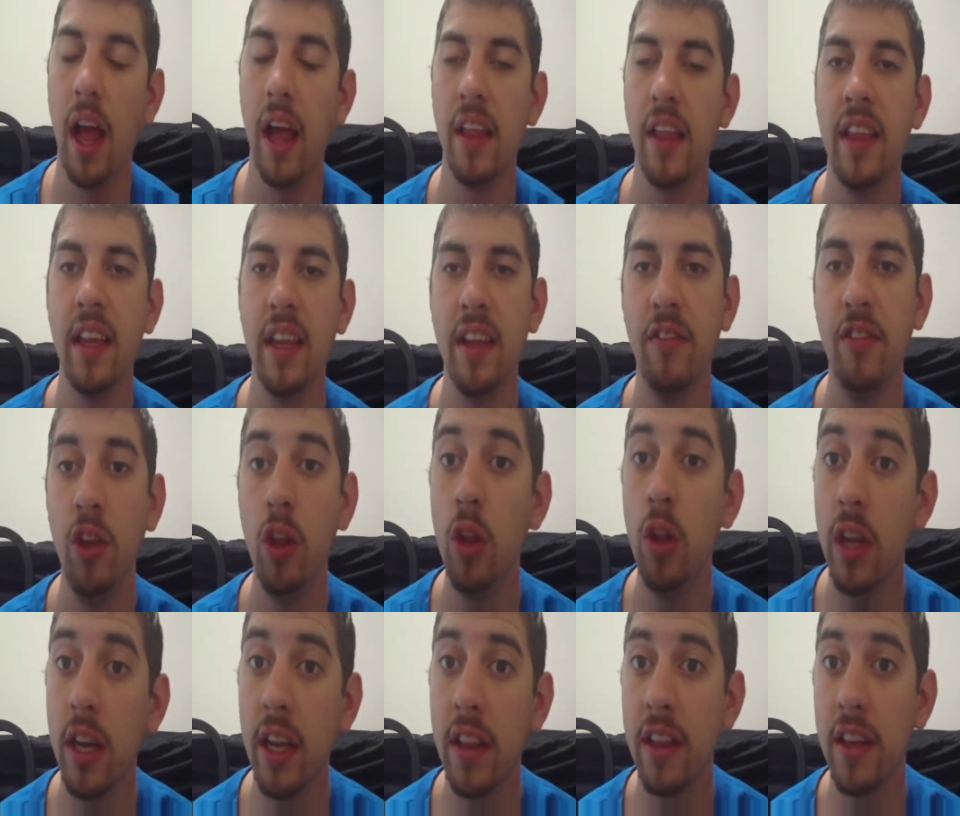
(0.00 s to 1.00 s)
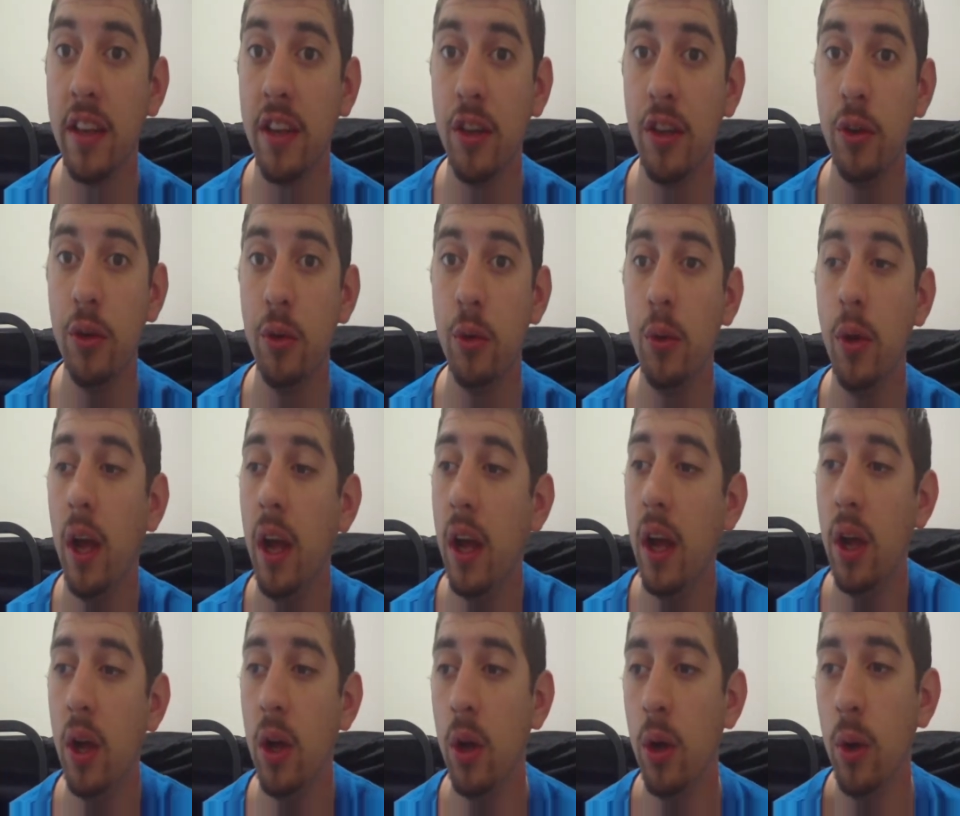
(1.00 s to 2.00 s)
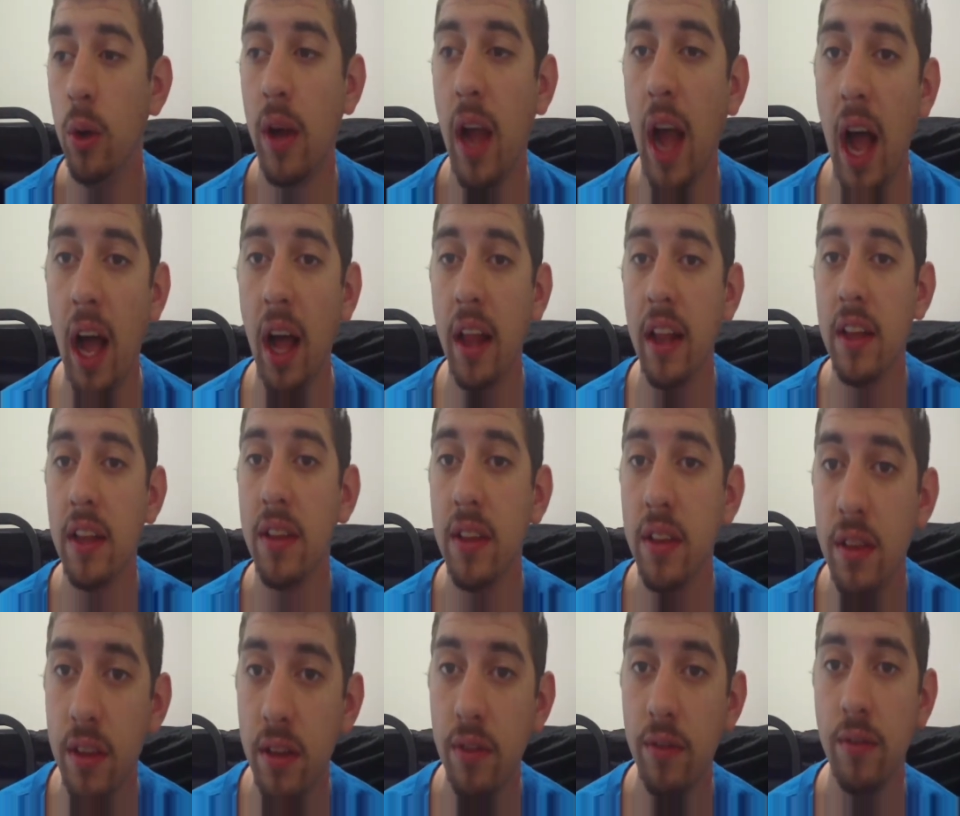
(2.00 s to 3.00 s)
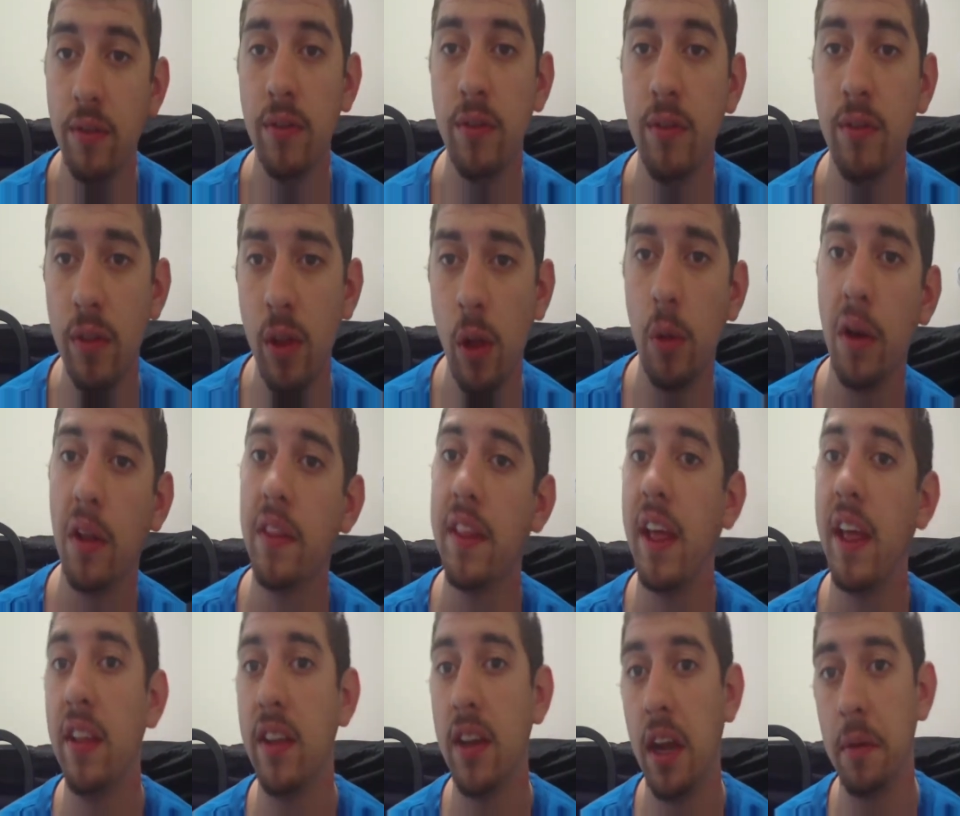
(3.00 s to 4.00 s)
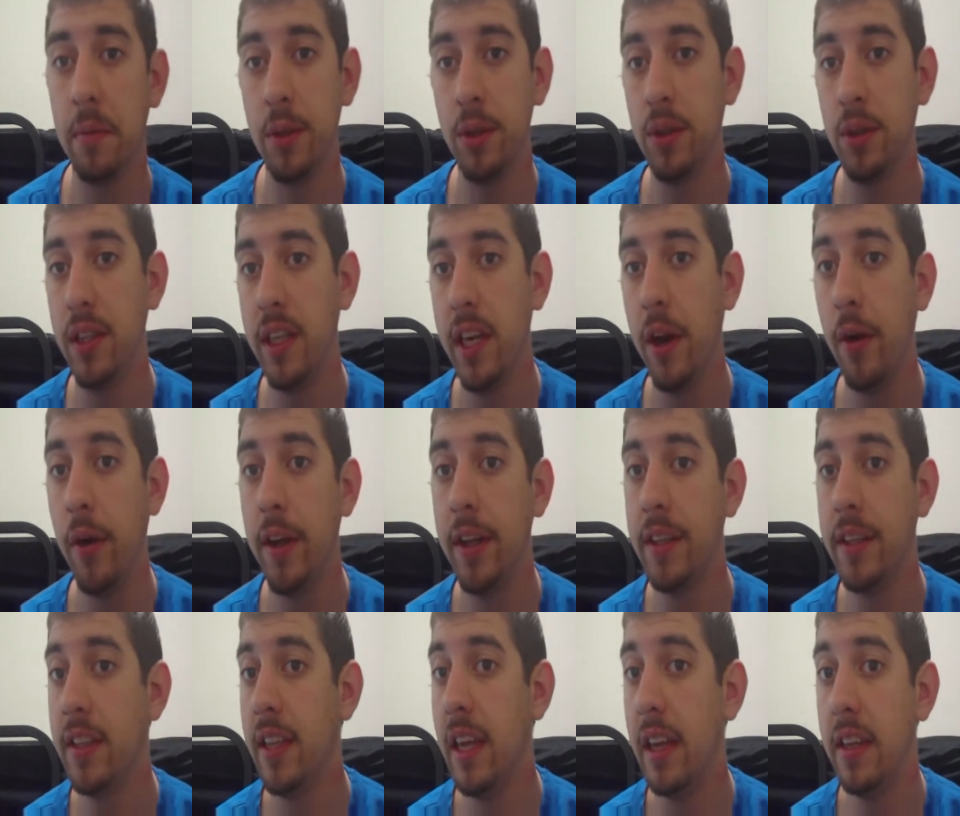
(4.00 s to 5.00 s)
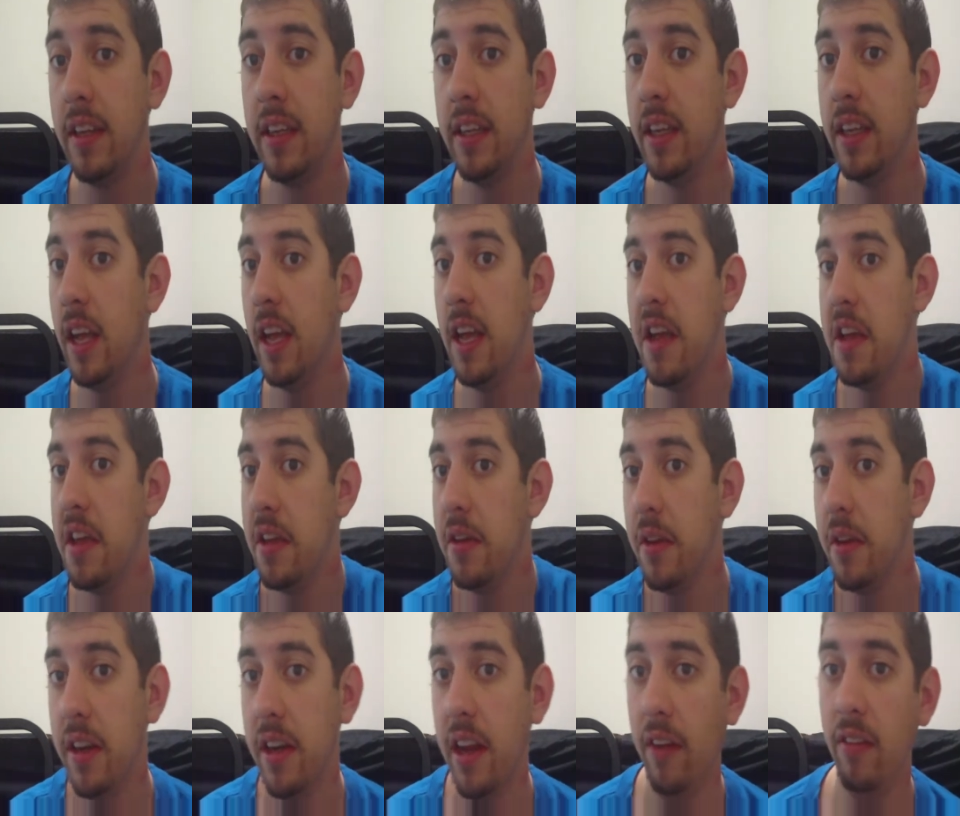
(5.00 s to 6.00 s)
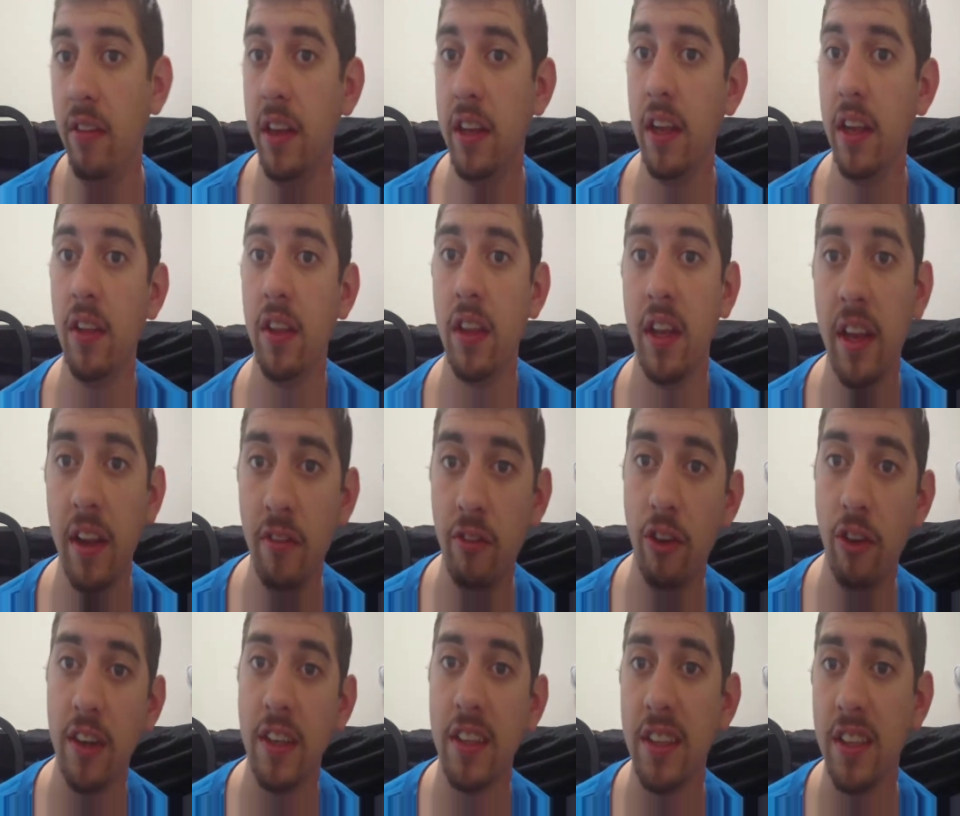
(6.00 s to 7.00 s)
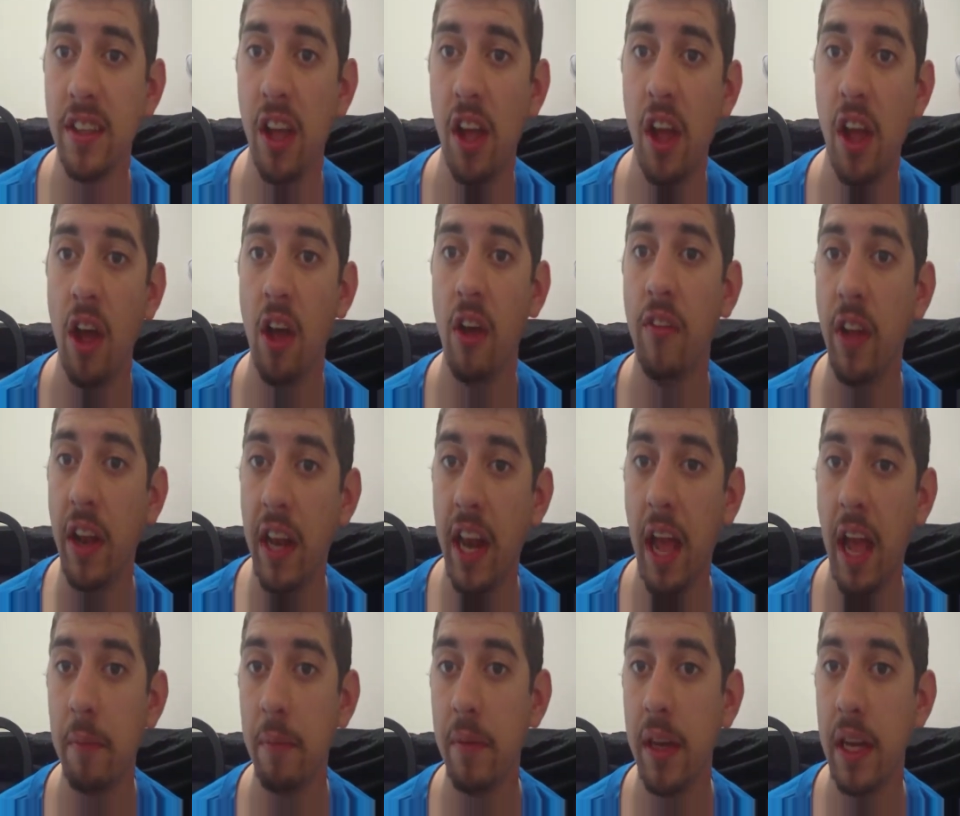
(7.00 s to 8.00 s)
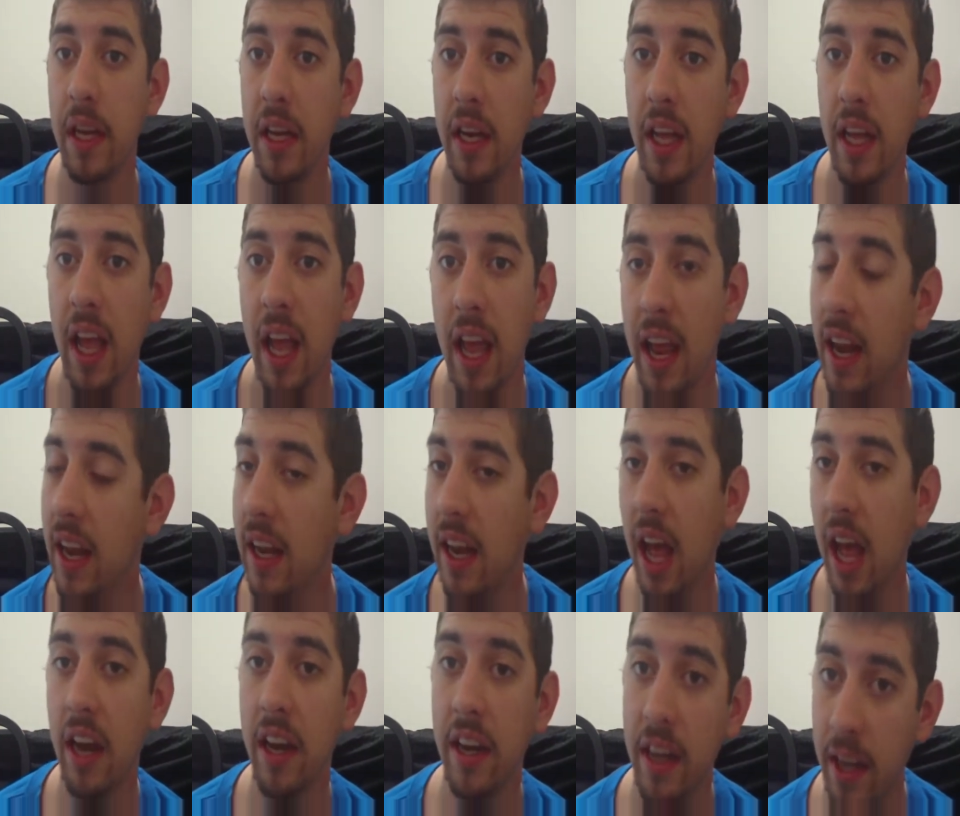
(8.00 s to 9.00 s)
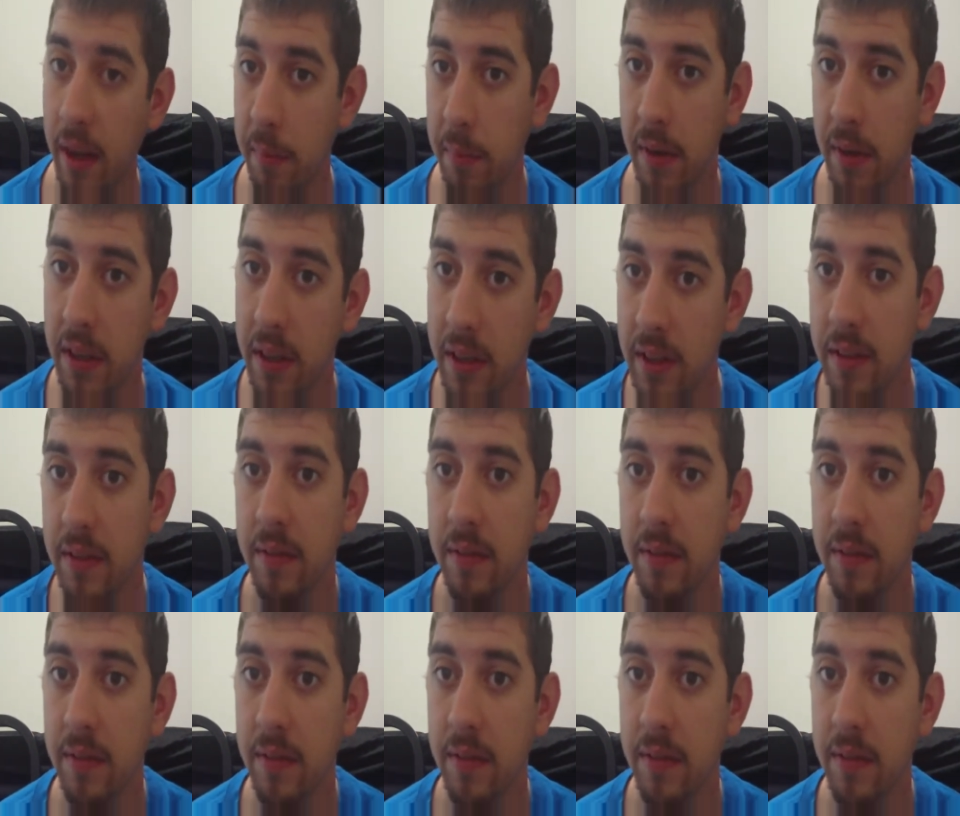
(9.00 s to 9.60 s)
I think if you look at the two who got flown on the helicopter, Sierra and Sandy, you can definitely tell the difference of adapting and not adapting.